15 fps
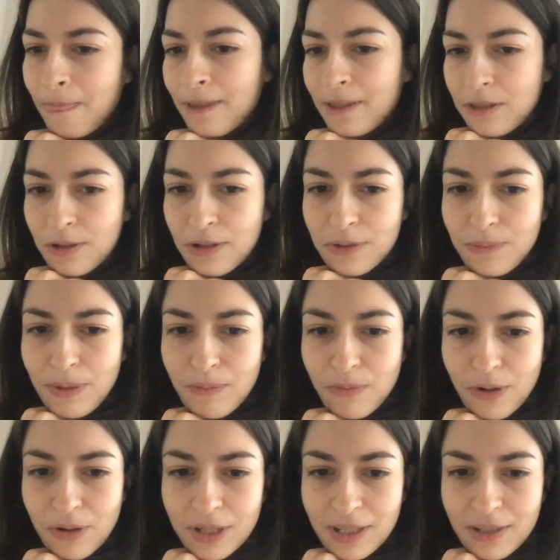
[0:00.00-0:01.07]
So it could be
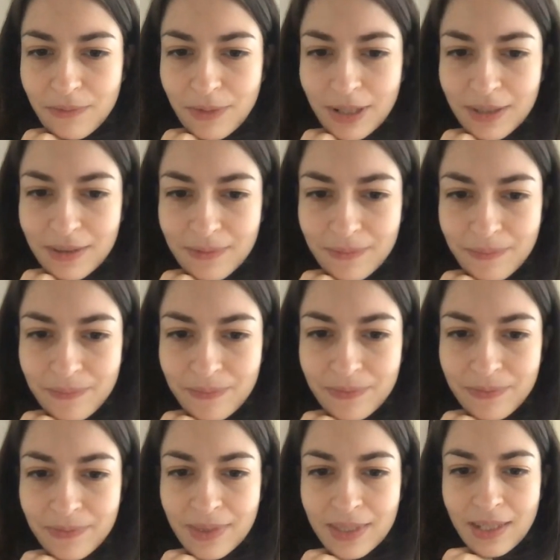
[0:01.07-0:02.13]
more than one.
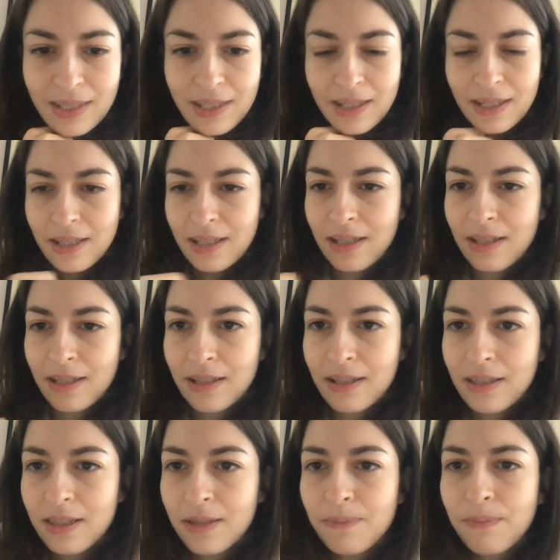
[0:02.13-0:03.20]

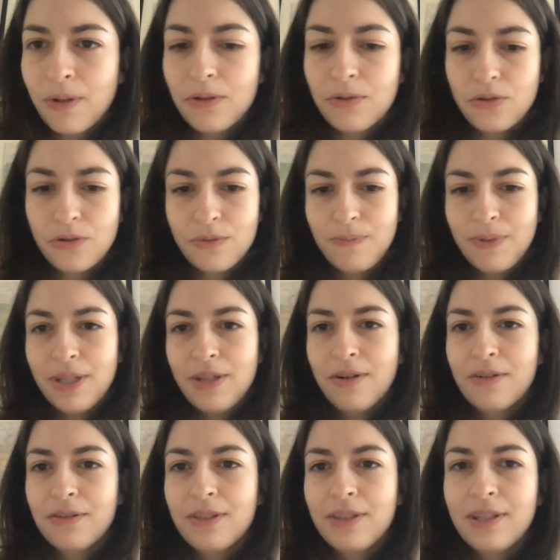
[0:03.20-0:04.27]
The poll should be
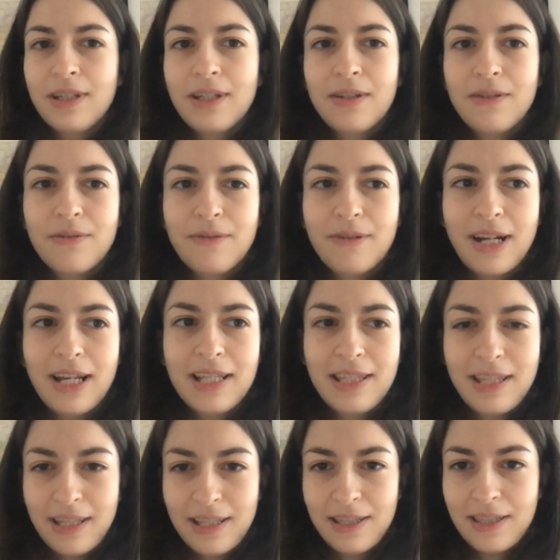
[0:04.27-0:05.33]
on the
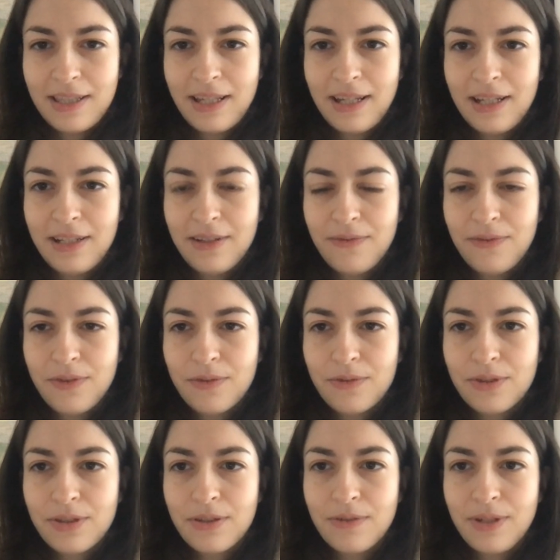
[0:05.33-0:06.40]
right-hand side of your
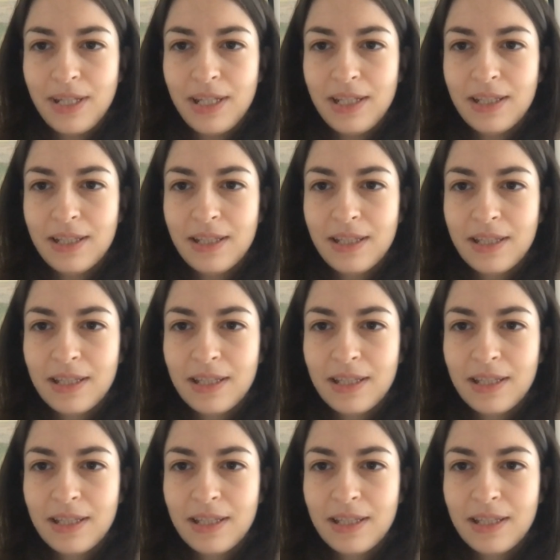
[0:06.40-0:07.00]
screen.